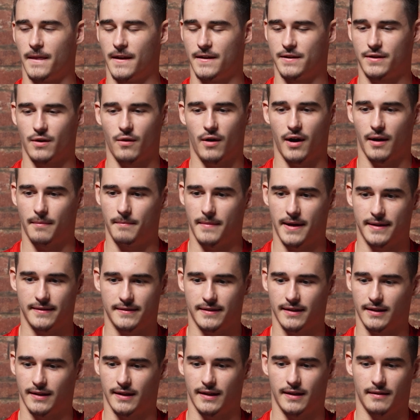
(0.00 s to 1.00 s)
It's so hard
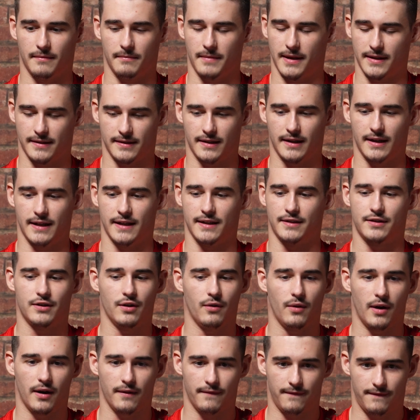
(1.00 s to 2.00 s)
mentally. It's
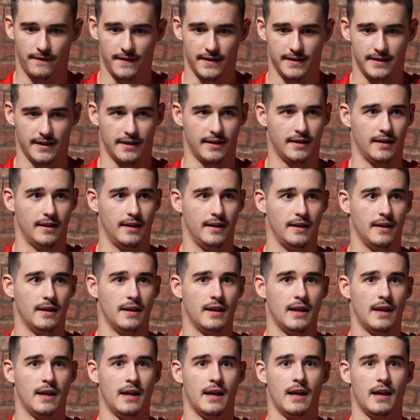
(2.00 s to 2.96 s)
so hard physically.